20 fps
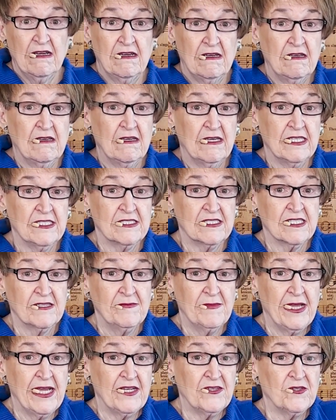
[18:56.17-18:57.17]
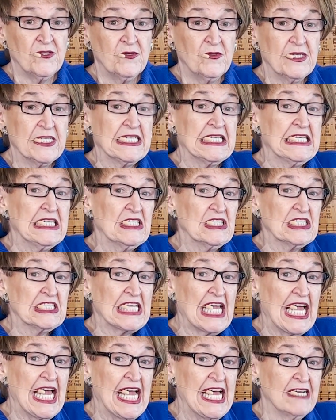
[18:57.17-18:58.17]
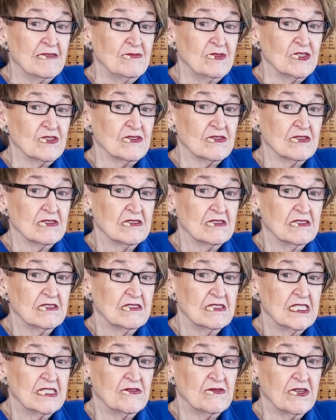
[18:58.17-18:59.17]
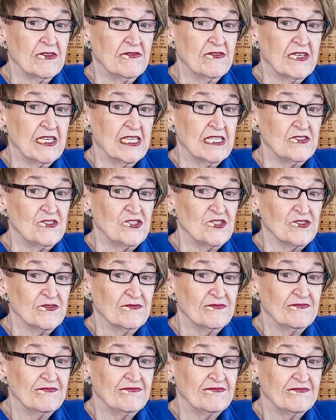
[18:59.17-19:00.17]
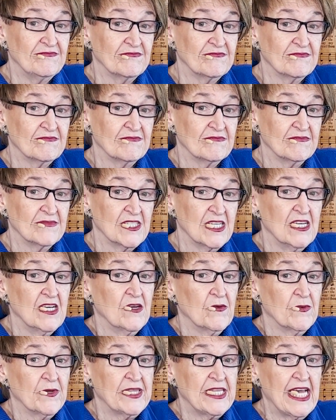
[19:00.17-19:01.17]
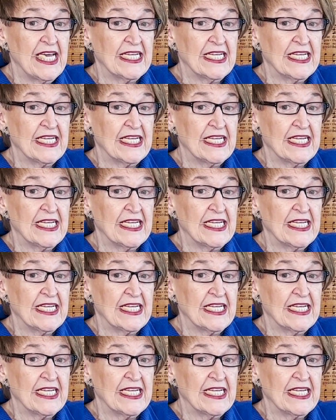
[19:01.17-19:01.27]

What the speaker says: his commander who had killed Abner in revenge? When that